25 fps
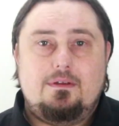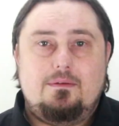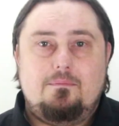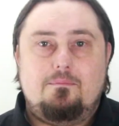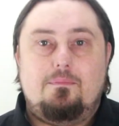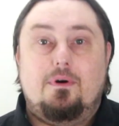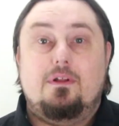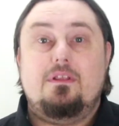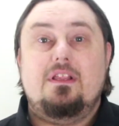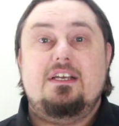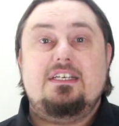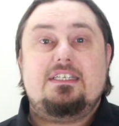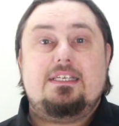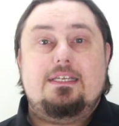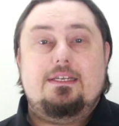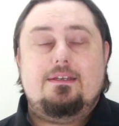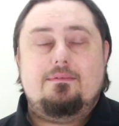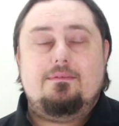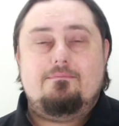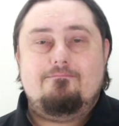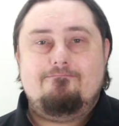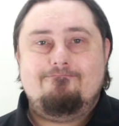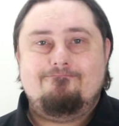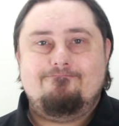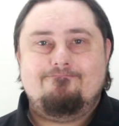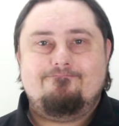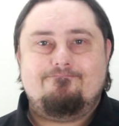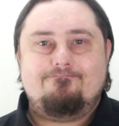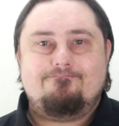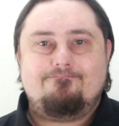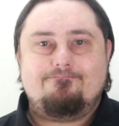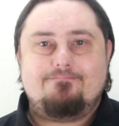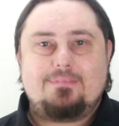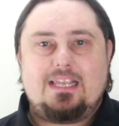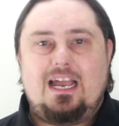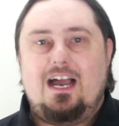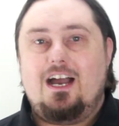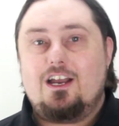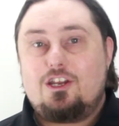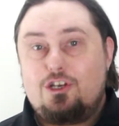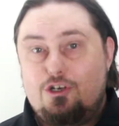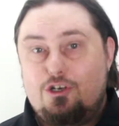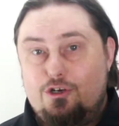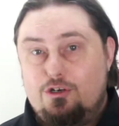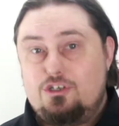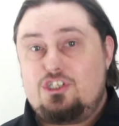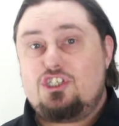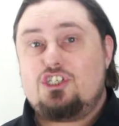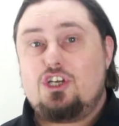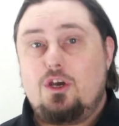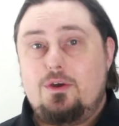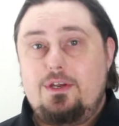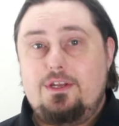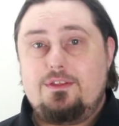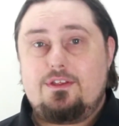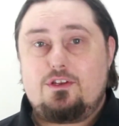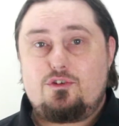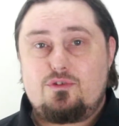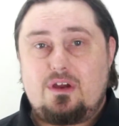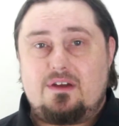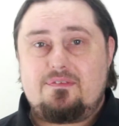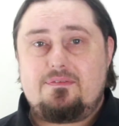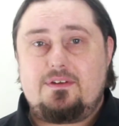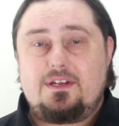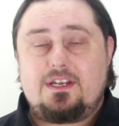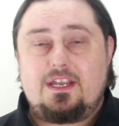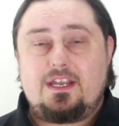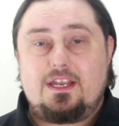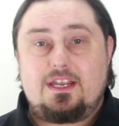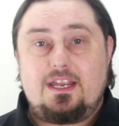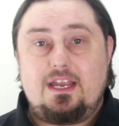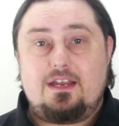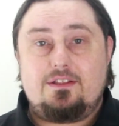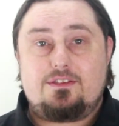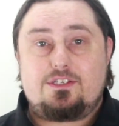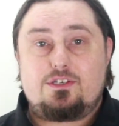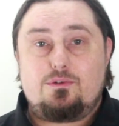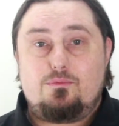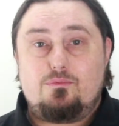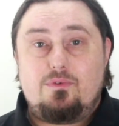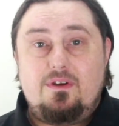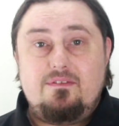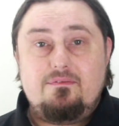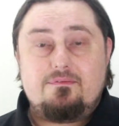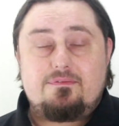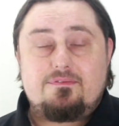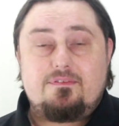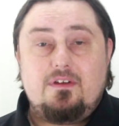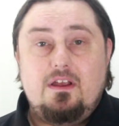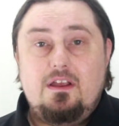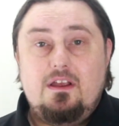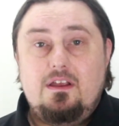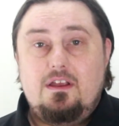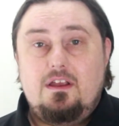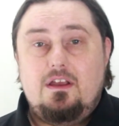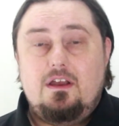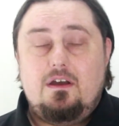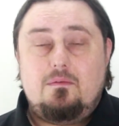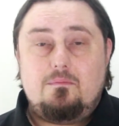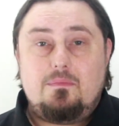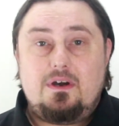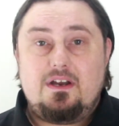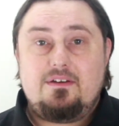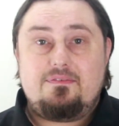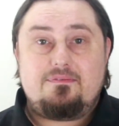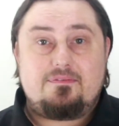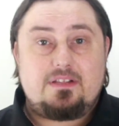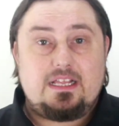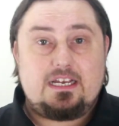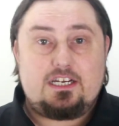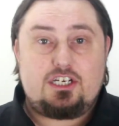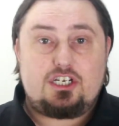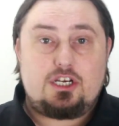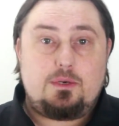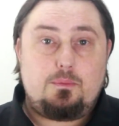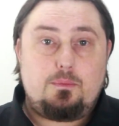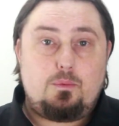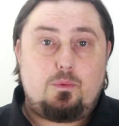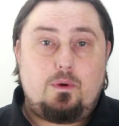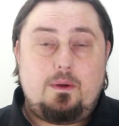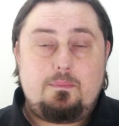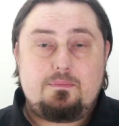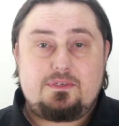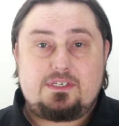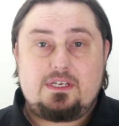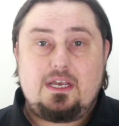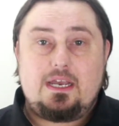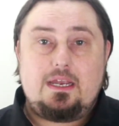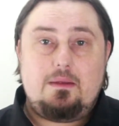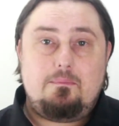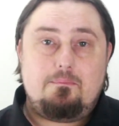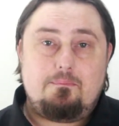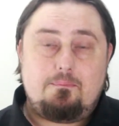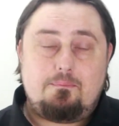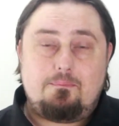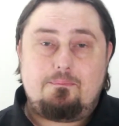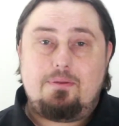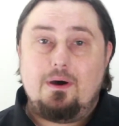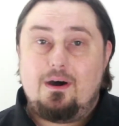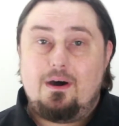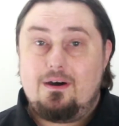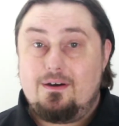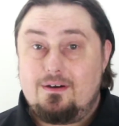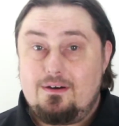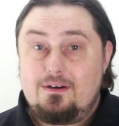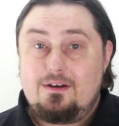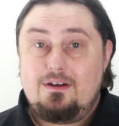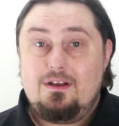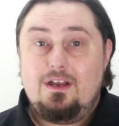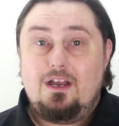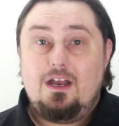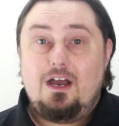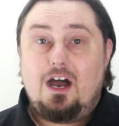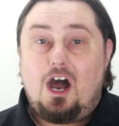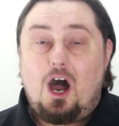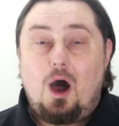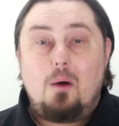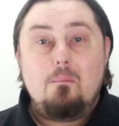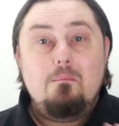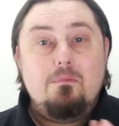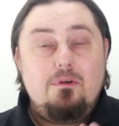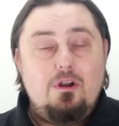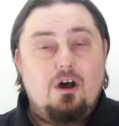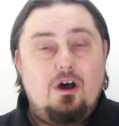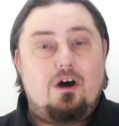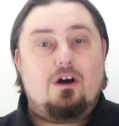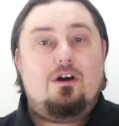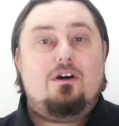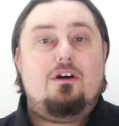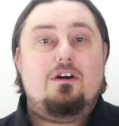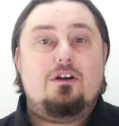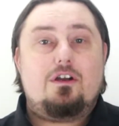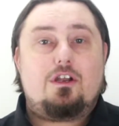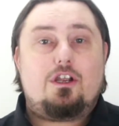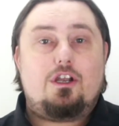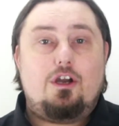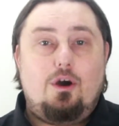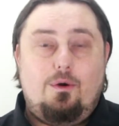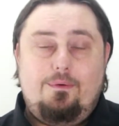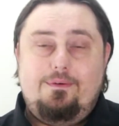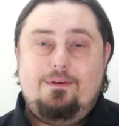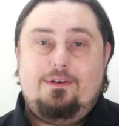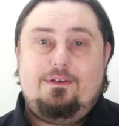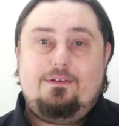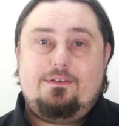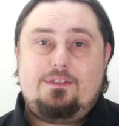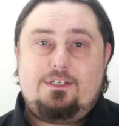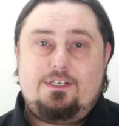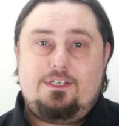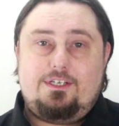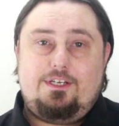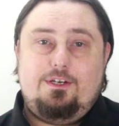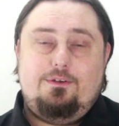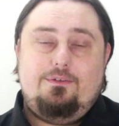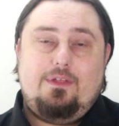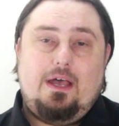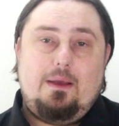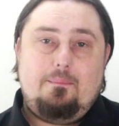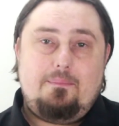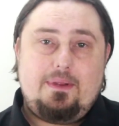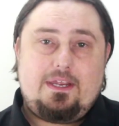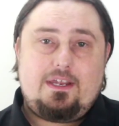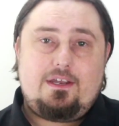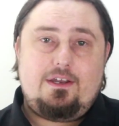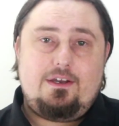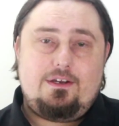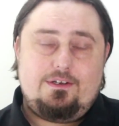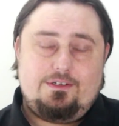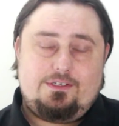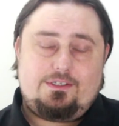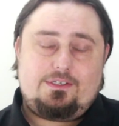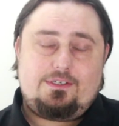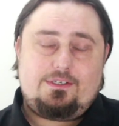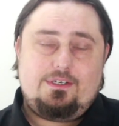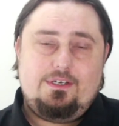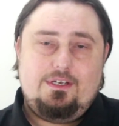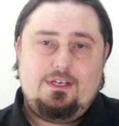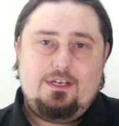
But listen, I could show you the traffic I get to Ruth, my flagship website, but I'm not going to do that because